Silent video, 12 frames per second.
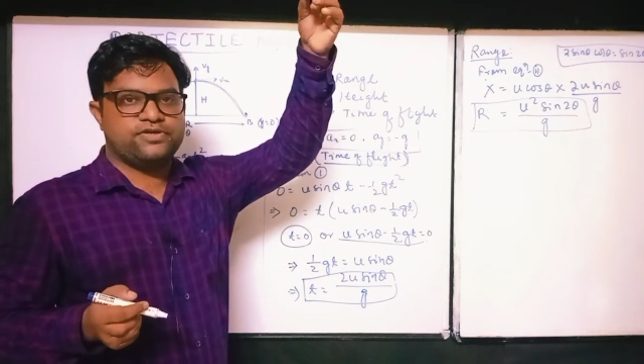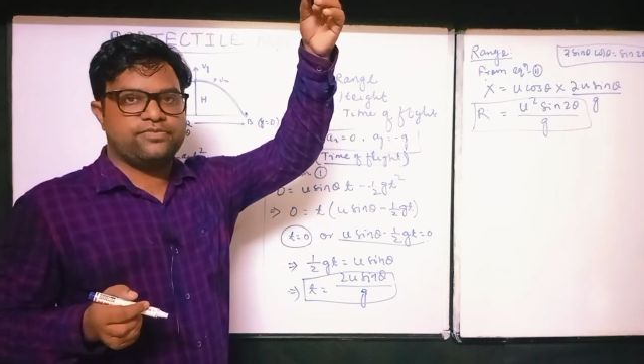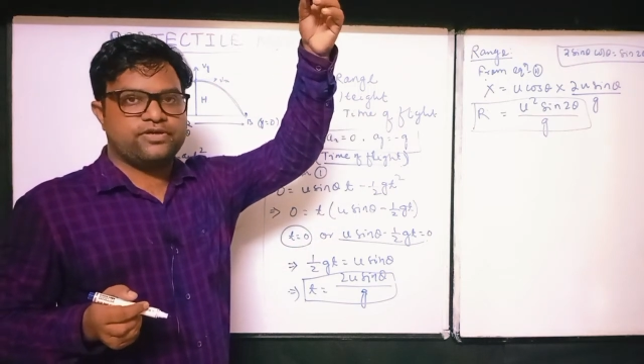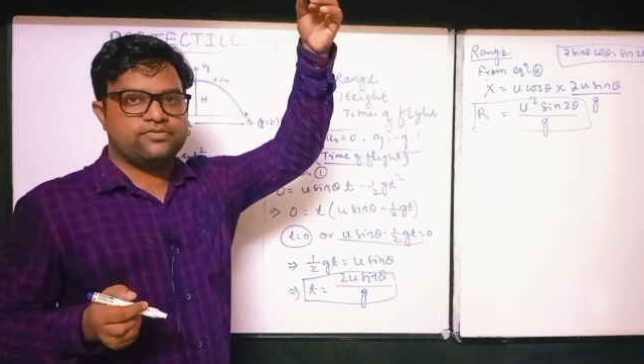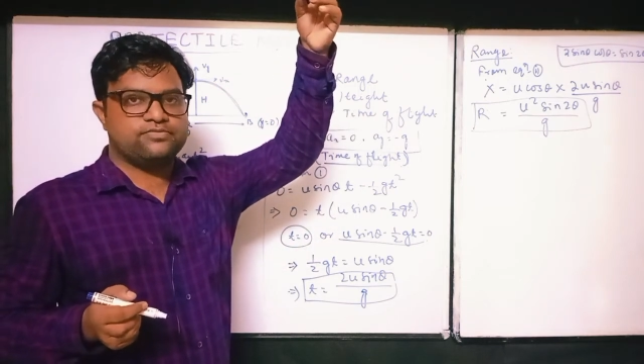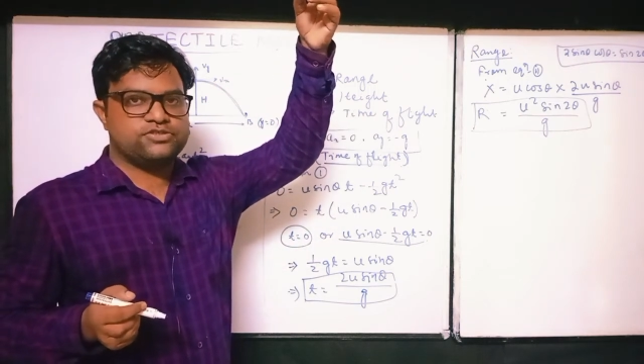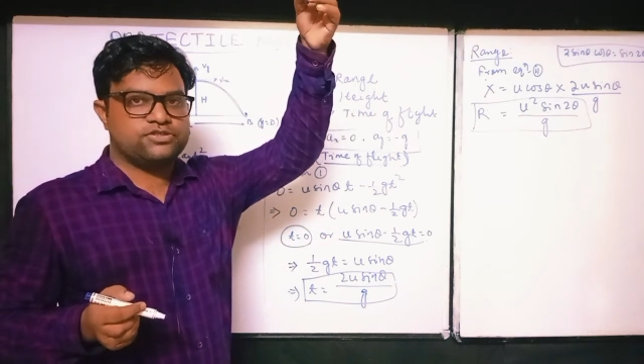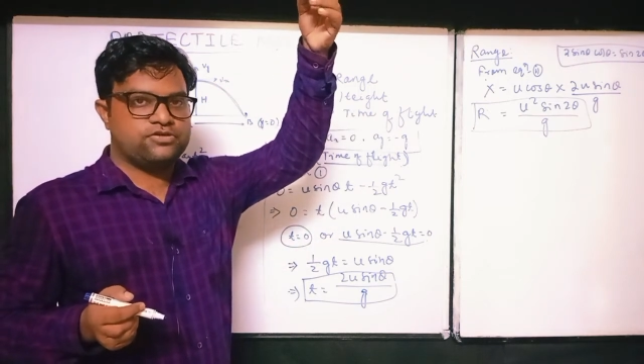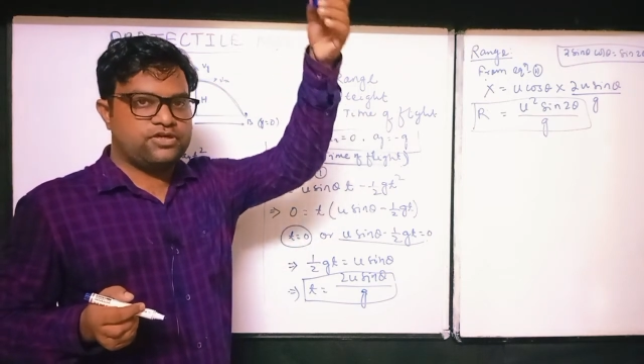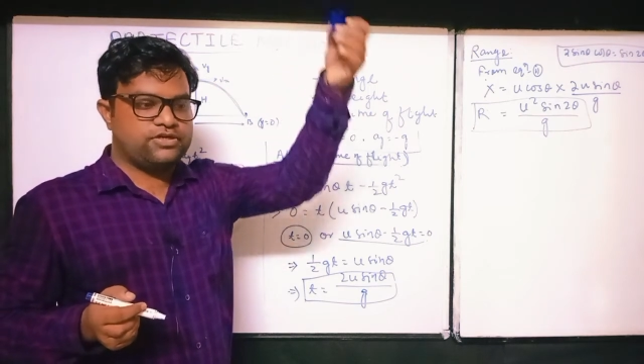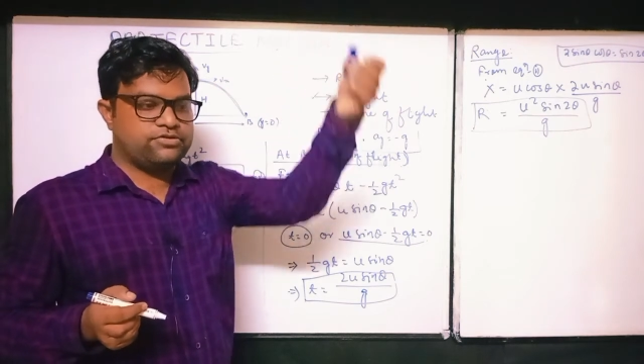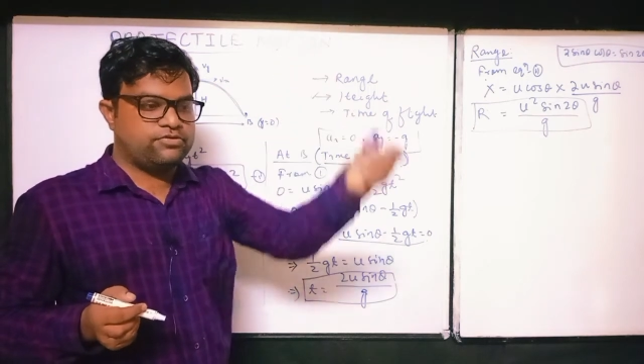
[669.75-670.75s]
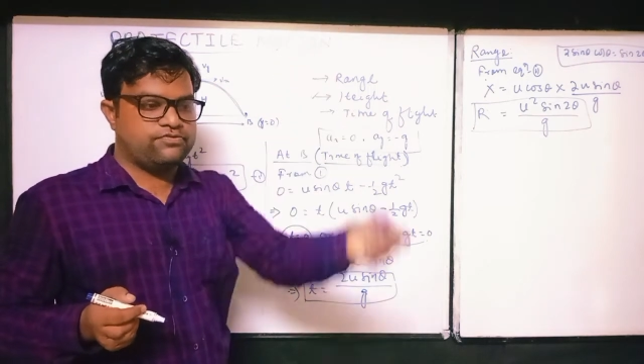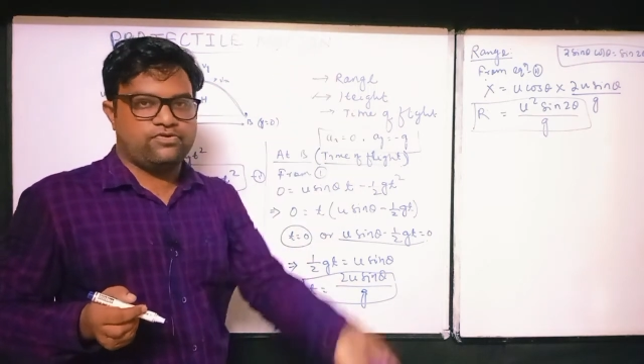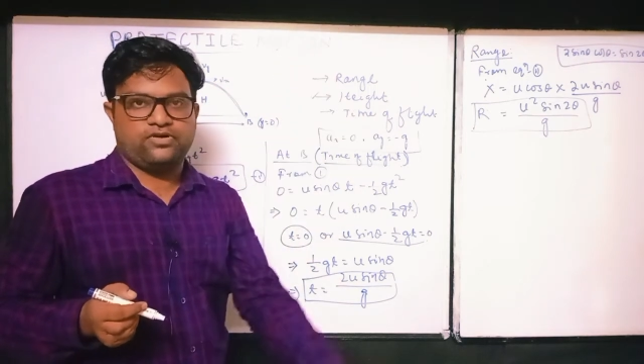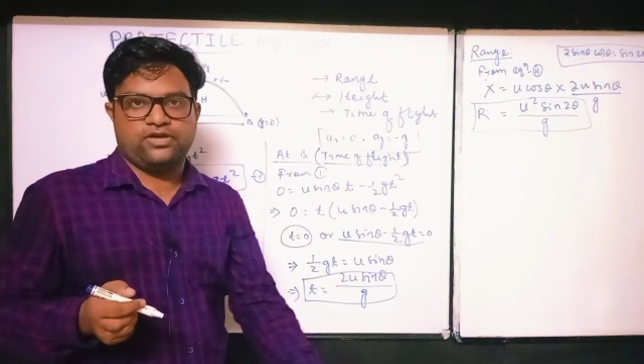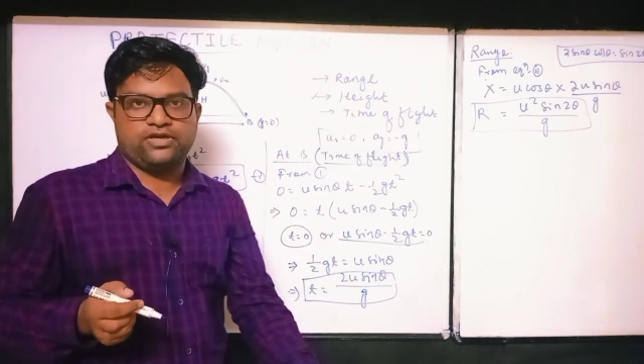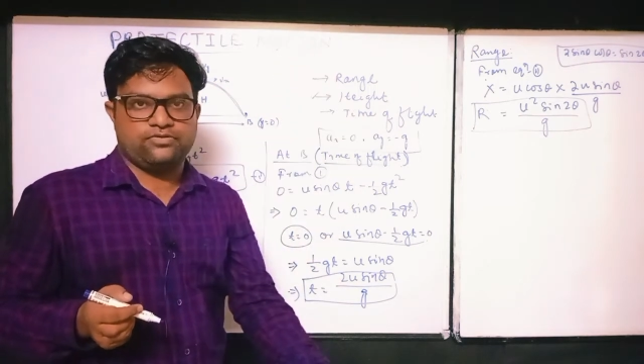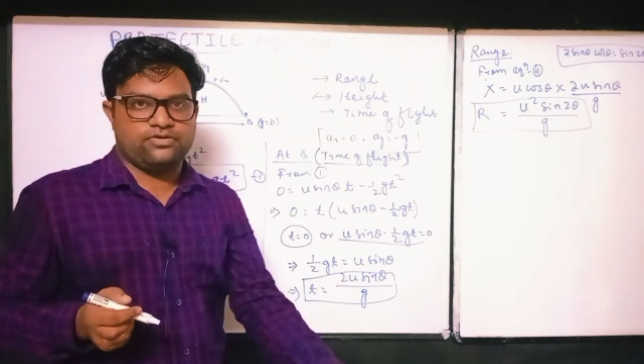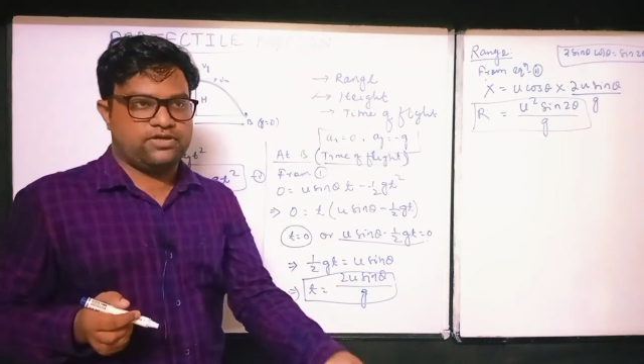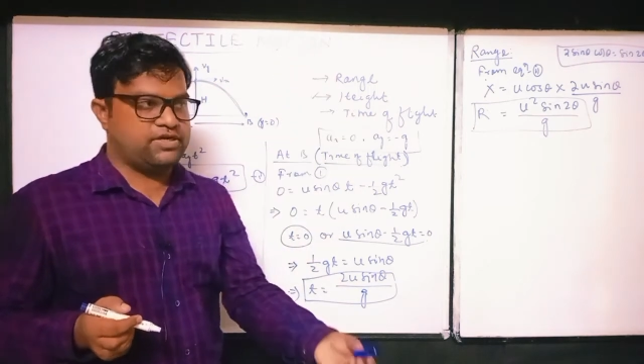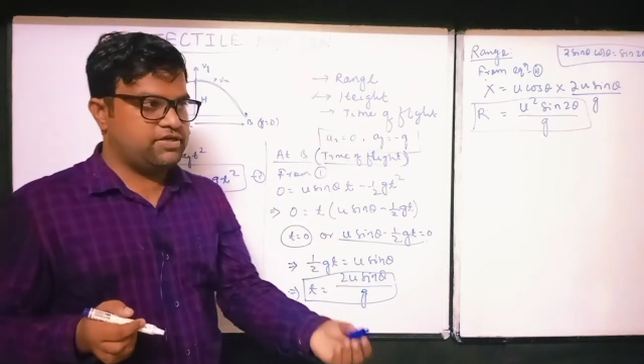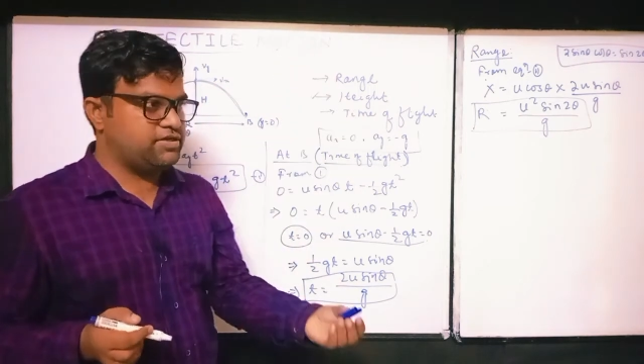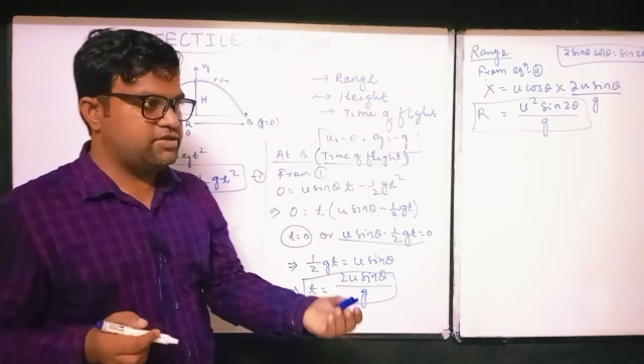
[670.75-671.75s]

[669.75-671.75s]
becomes 0 and it will fall down, right?